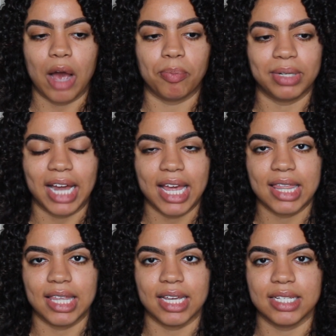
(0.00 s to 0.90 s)
apply
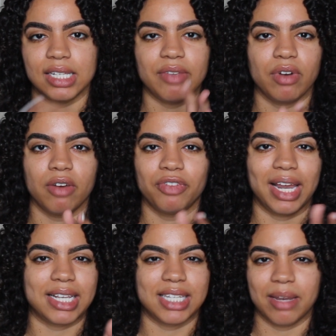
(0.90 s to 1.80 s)
this, leave it on for
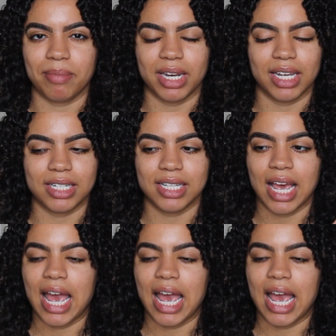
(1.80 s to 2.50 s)
like 10 minutes,